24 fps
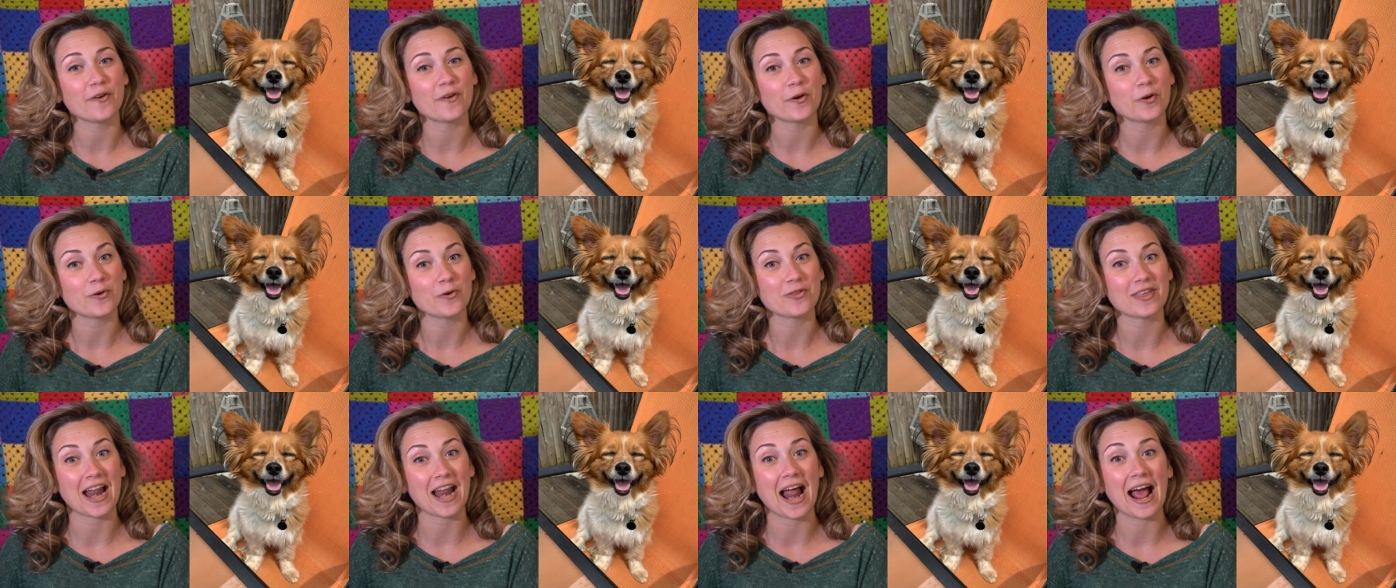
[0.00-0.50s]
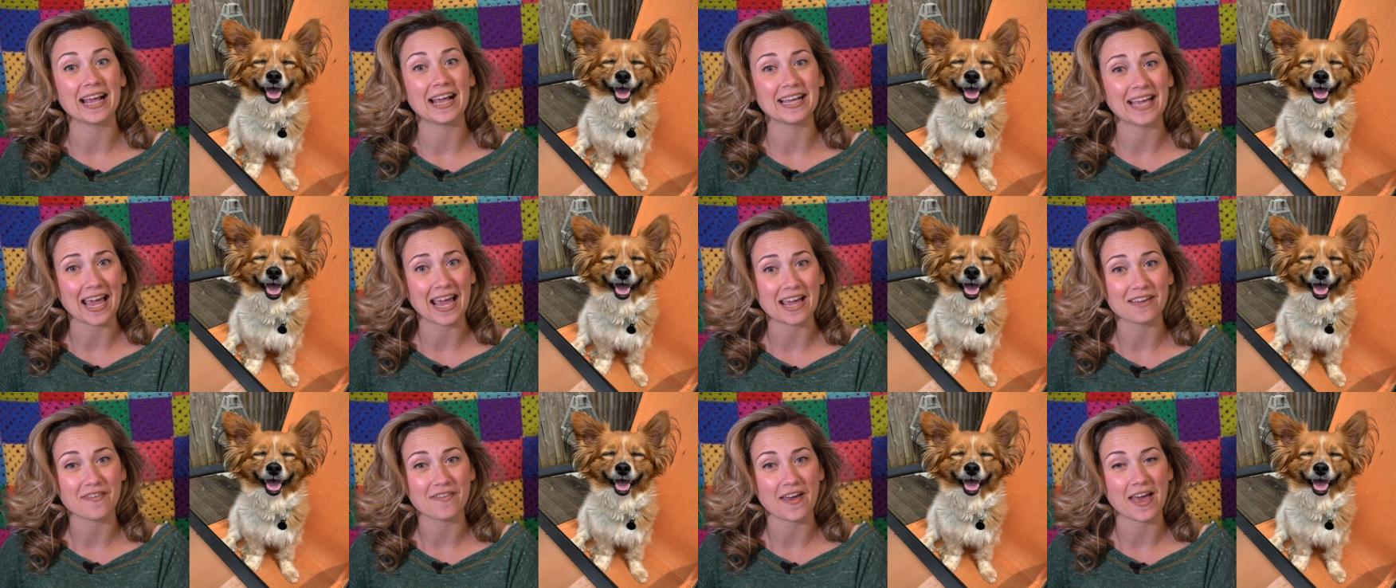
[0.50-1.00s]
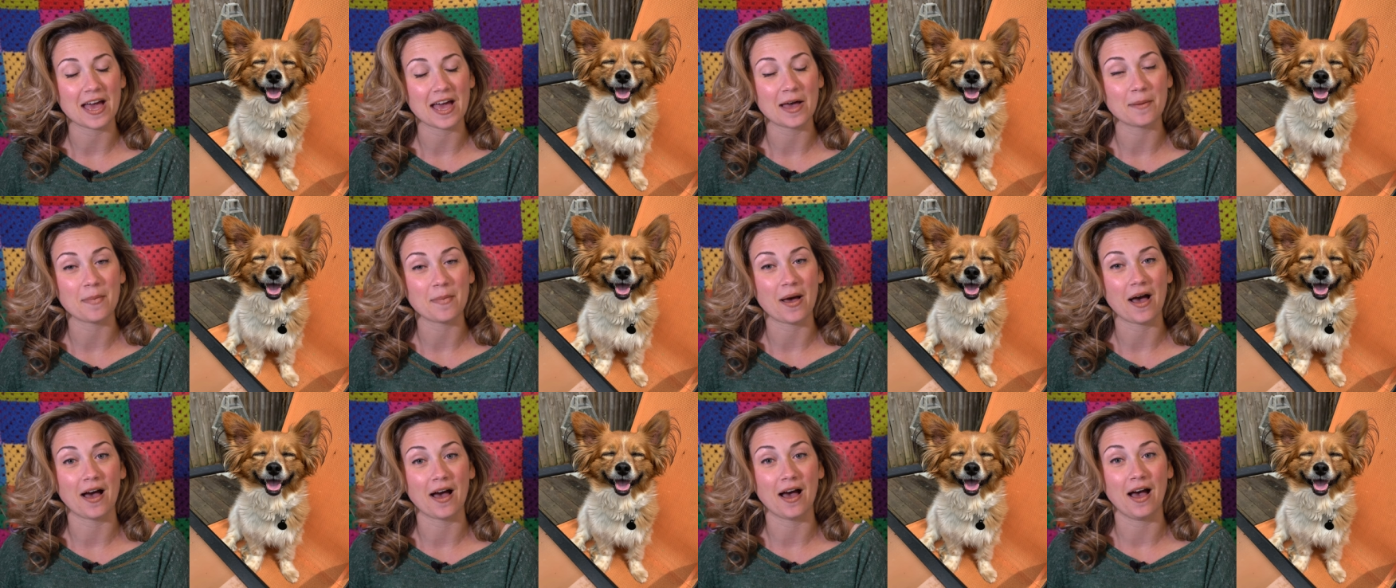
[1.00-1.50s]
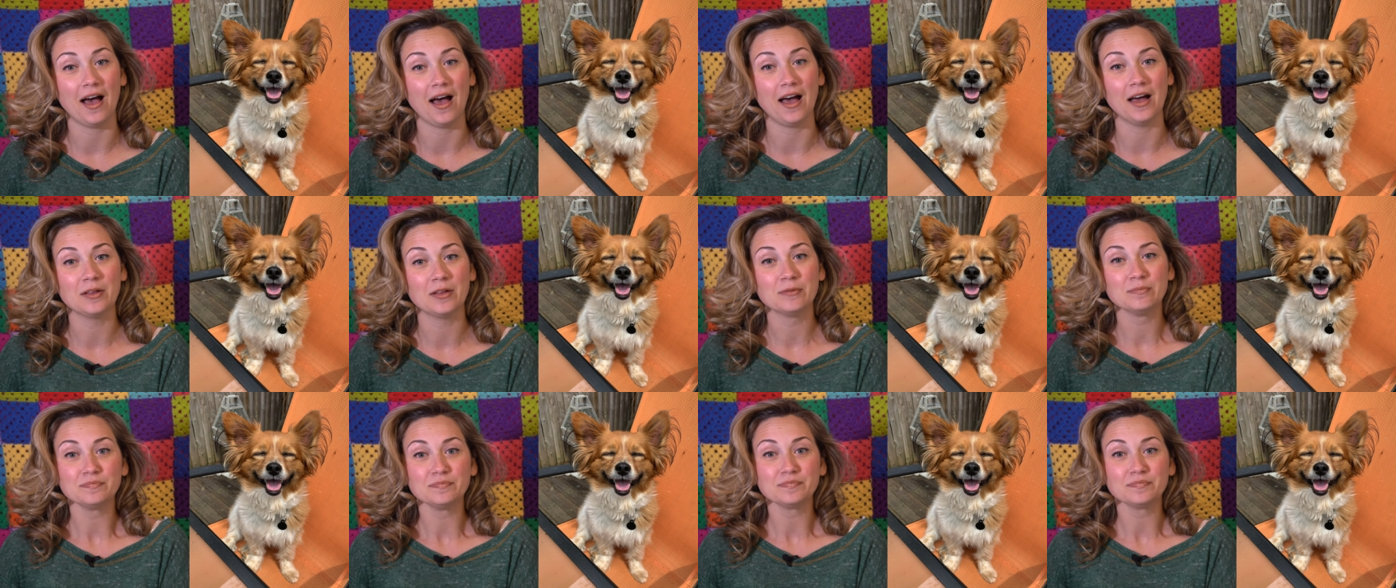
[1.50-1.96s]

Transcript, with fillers: photo that I gave him. Uh,